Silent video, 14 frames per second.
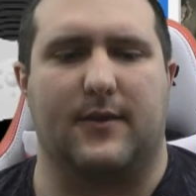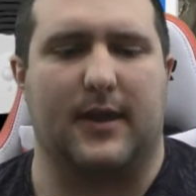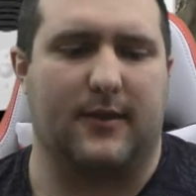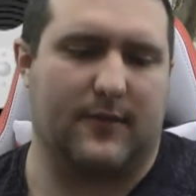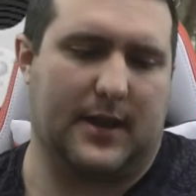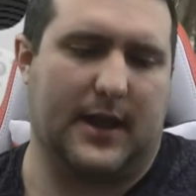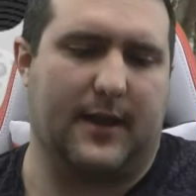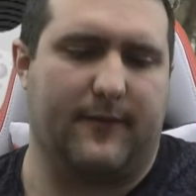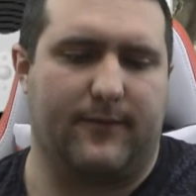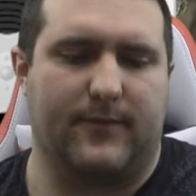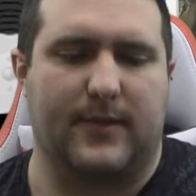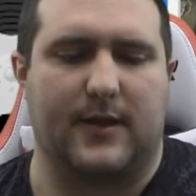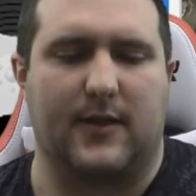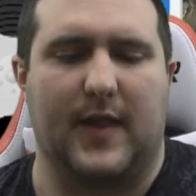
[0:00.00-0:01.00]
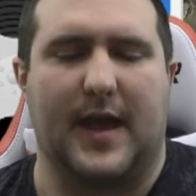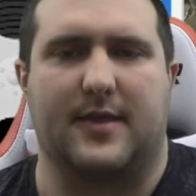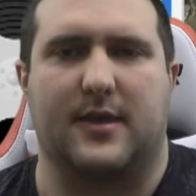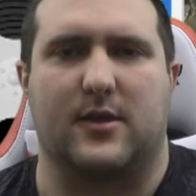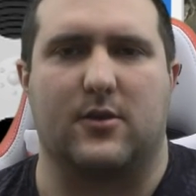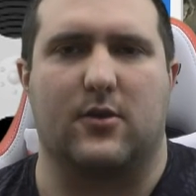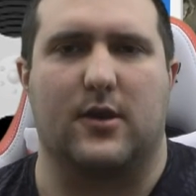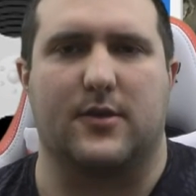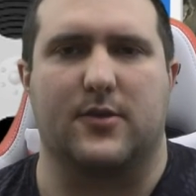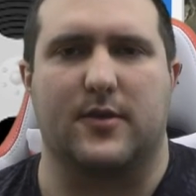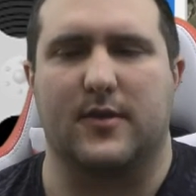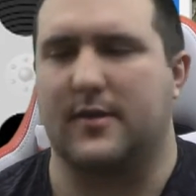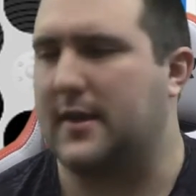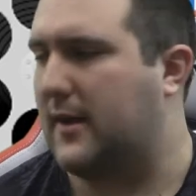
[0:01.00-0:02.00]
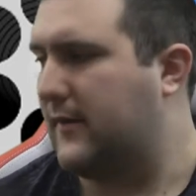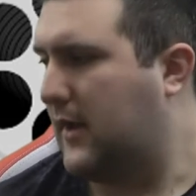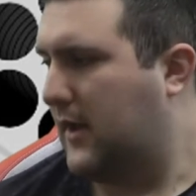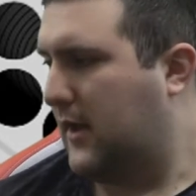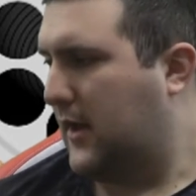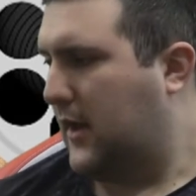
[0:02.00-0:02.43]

I even have the classic consoles and stuff.